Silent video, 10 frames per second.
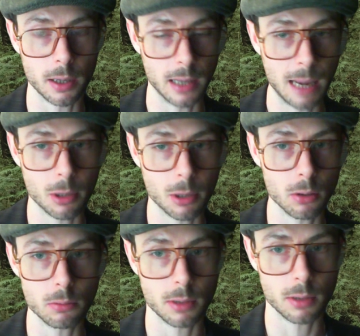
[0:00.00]
Lab
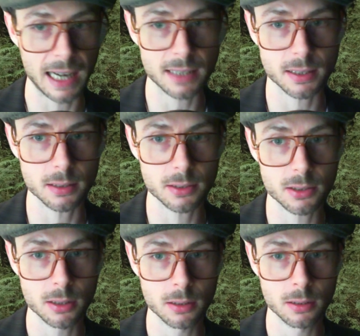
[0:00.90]
coat,
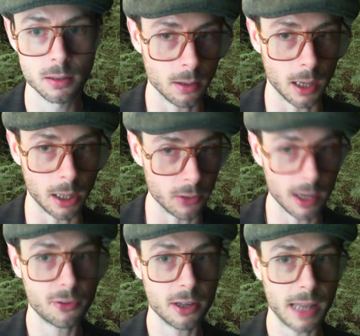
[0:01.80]
glasses. And you
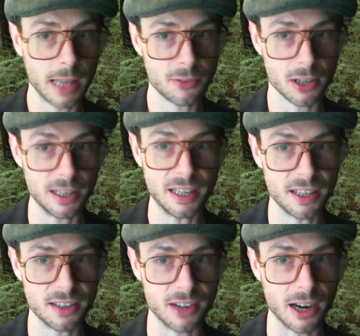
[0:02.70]
definitely have to clean
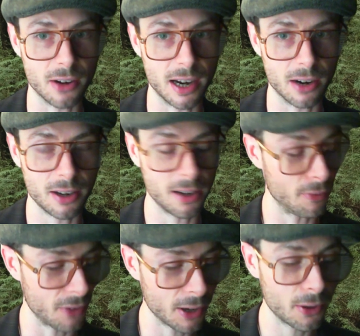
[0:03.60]
the entire area
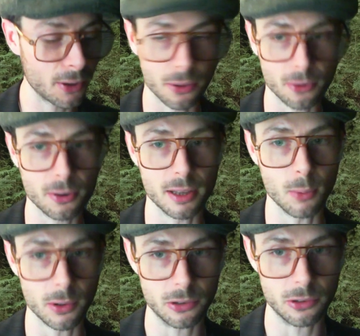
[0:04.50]
very thoroughly
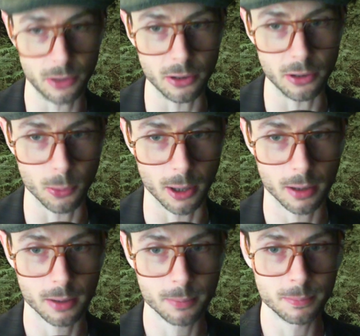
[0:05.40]
once you're done your
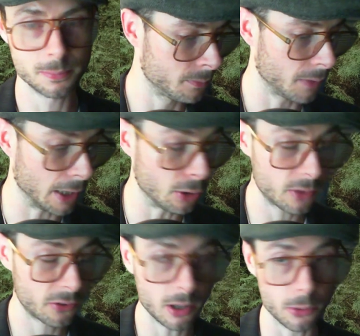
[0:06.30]
work. And you
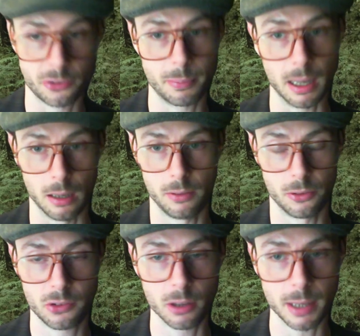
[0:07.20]
could still smell it.
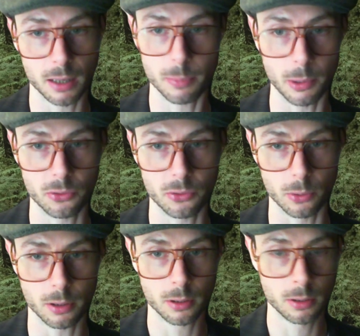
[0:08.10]
You're still being exposed to
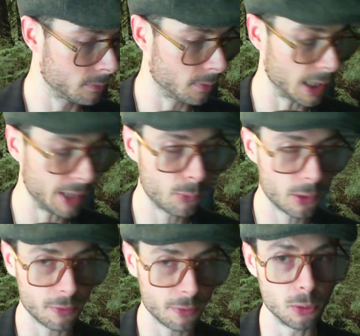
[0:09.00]
it, even
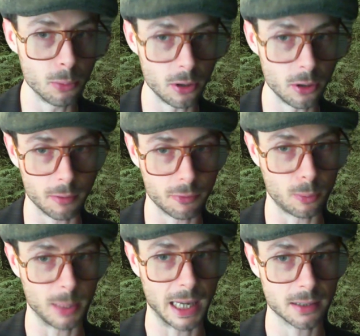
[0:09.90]
with the fume hood on
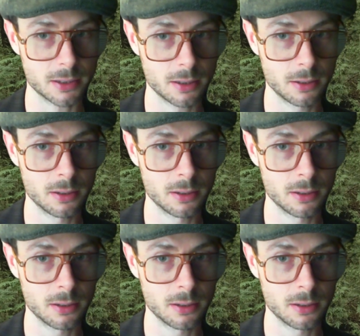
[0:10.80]
full blast.